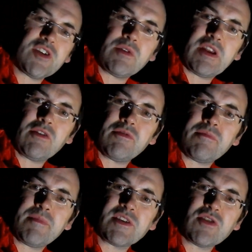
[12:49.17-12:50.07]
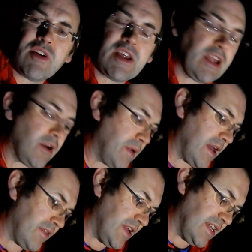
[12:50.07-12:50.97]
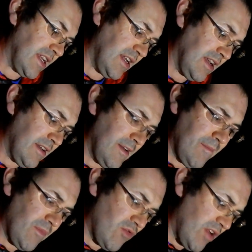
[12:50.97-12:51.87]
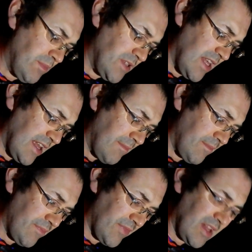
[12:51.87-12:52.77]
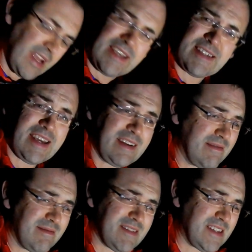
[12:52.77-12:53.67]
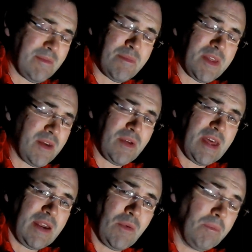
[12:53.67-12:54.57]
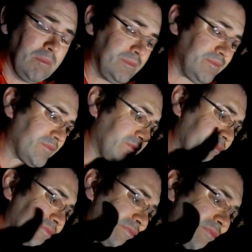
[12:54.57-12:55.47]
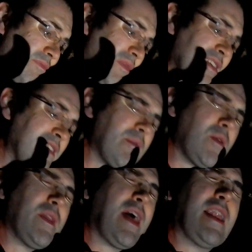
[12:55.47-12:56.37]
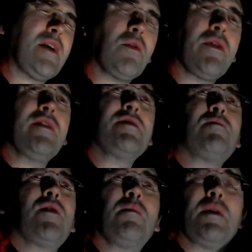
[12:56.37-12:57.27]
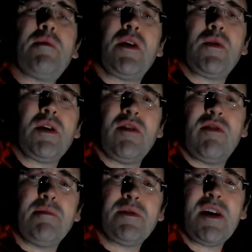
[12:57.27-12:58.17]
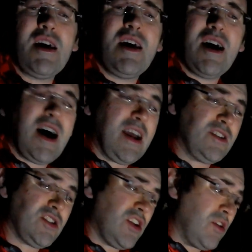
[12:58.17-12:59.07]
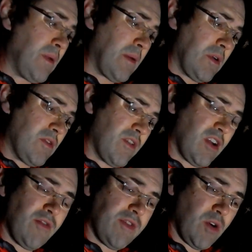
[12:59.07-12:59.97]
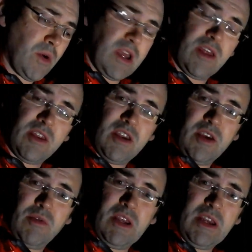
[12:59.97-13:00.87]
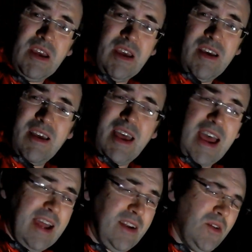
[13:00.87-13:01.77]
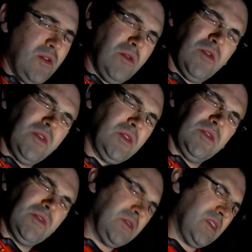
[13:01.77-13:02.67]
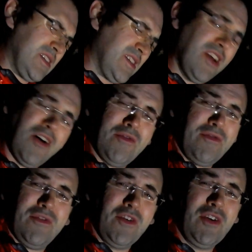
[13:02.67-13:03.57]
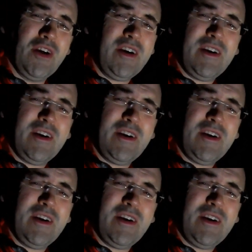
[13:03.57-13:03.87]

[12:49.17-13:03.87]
soon enough. It's already a lot better than it did. The ribs thing, like I said, sympathy with anyone. Sympathy with anyone that's properly broken your ribs. I assume I'm going to recover quicker than you did. And it's not fun.